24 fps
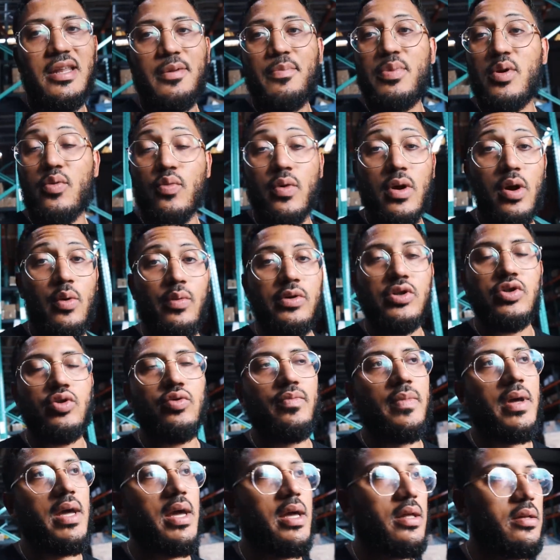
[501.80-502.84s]
And to be real with you,
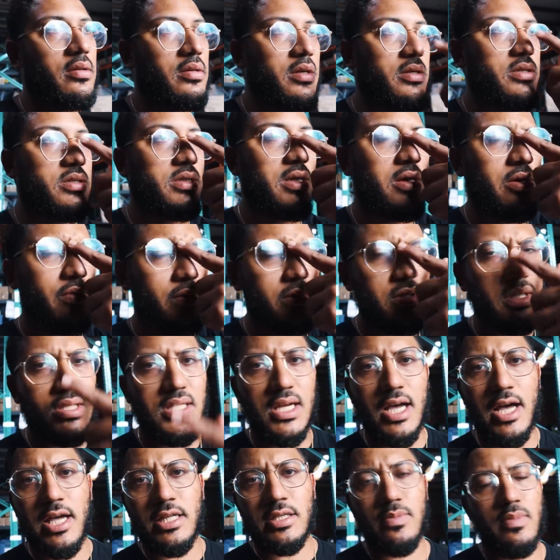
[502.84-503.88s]
man, considering the
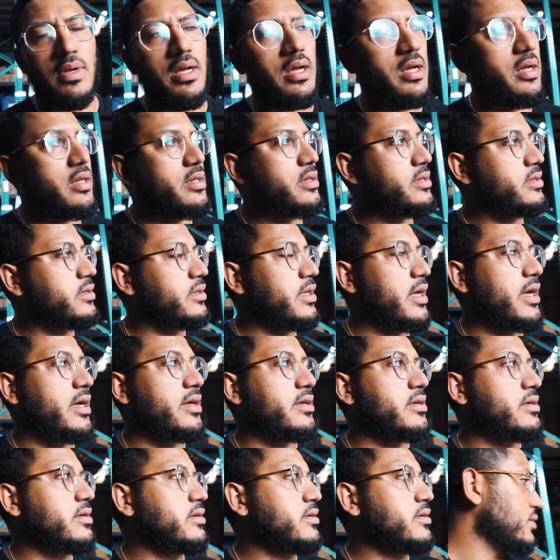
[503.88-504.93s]
times, man,
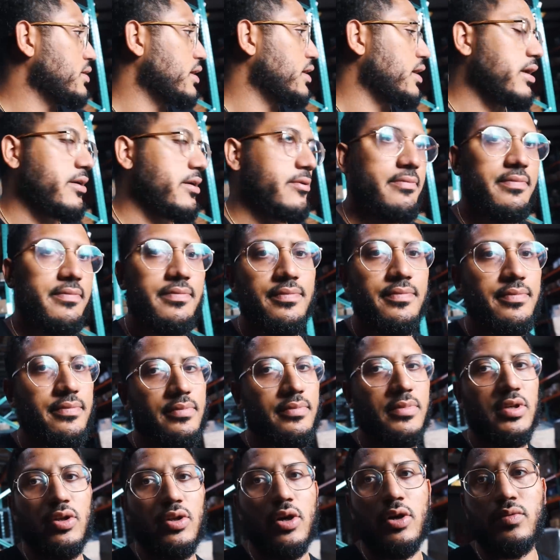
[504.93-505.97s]
like, damn.
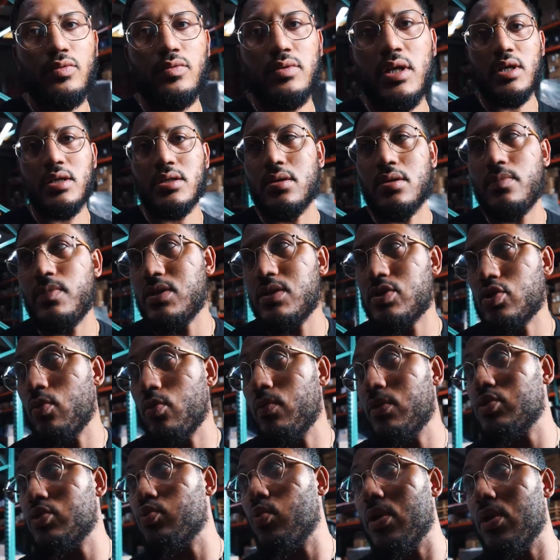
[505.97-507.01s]
You know, things could be so much